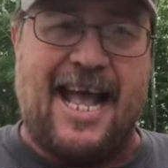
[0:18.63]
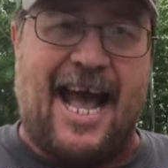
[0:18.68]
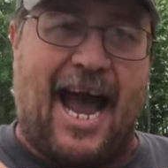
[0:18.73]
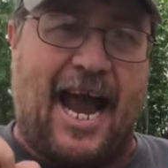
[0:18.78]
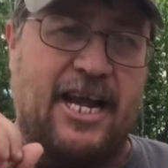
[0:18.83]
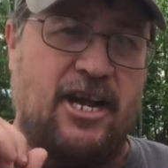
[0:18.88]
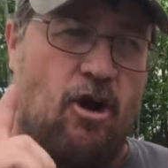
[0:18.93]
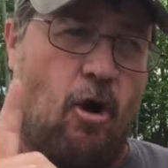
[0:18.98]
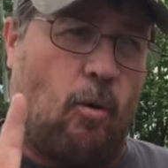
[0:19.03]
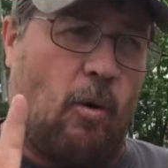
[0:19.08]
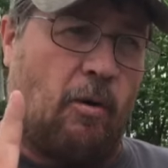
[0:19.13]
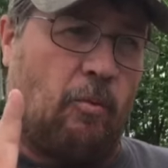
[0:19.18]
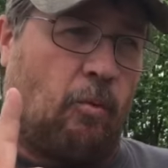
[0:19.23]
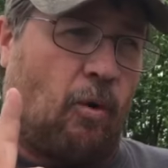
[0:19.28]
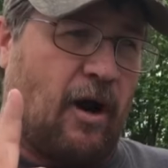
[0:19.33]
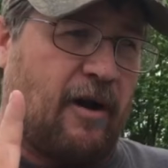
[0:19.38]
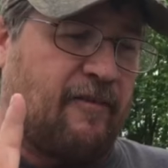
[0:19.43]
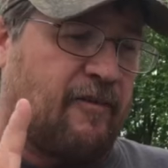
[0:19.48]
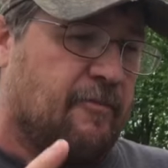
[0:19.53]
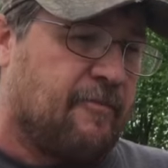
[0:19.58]
I know what
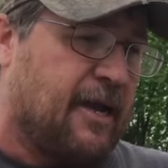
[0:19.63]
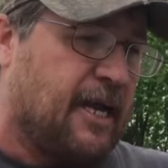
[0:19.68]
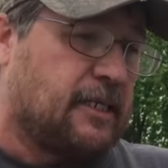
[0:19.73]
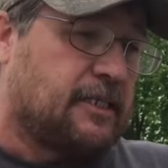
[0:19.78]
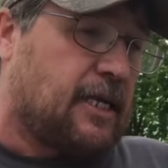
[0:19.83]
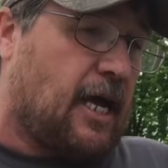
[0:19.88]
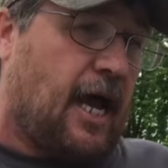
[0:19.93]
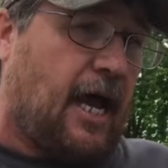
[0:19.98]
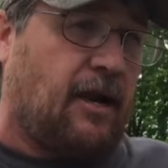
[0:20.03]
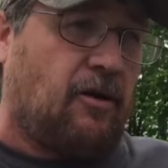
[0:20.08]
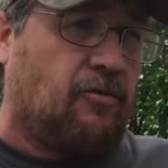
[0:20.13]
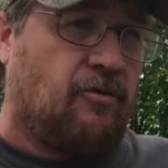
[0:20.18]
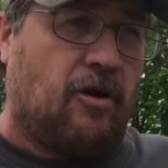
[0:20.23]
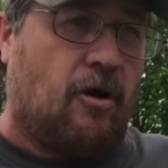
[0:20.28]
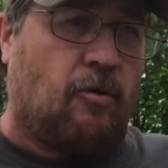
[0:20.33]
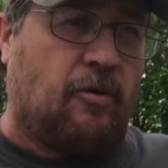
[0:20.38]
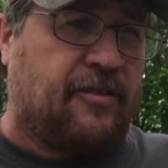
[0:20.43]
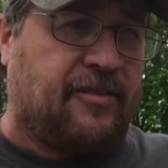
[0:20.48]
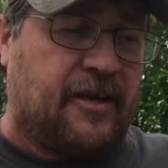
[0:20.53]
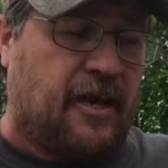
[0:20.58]
one of them is. I don't know
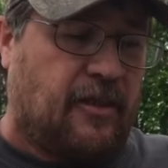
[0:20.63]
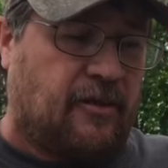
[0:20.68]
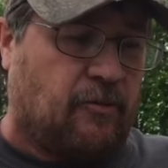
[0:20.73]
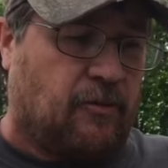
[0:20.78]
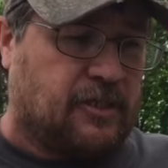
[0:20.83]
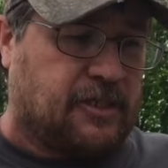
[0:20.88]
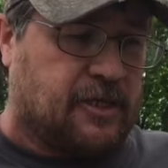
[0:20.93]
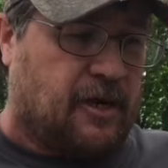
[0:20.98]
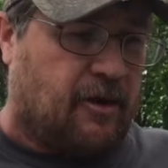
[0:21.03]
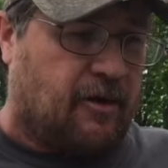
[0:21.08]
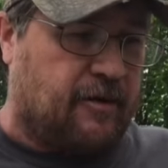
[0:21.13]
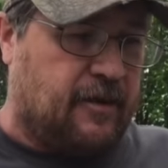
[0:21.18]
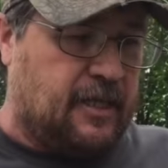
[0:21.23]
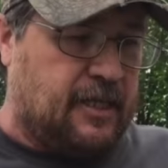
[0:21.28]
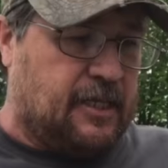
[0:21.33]
what the other ones are.